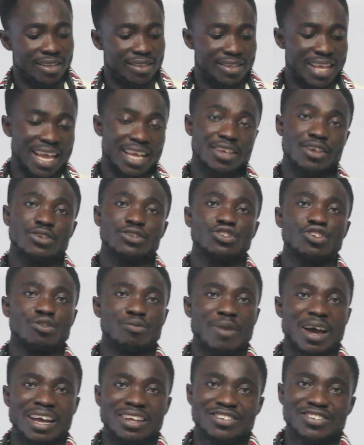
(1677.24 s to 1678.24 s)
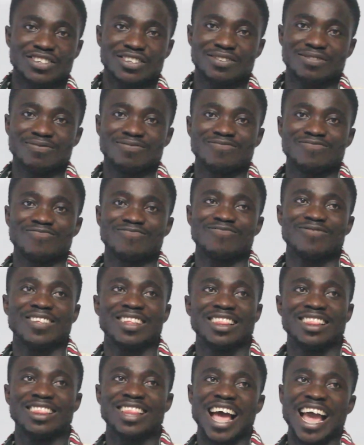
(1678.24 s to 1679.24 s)
Thank you so much.
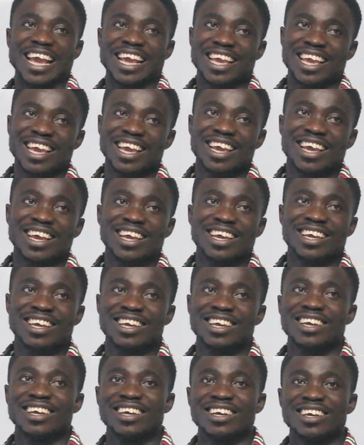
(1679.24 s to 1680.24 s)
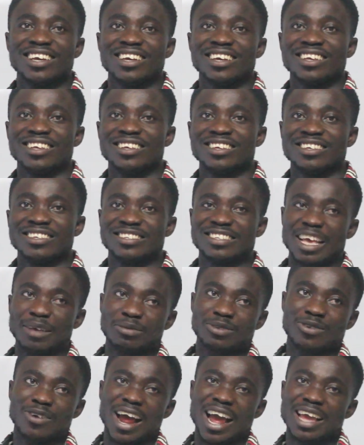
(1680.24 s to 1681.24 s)
Like,
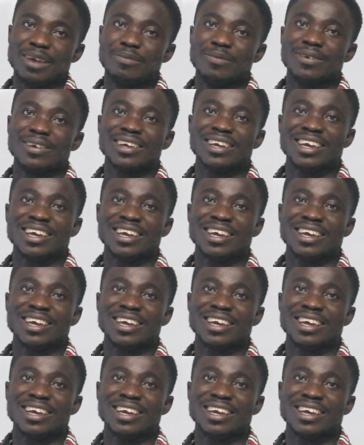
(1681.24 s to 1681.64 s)
subscribe,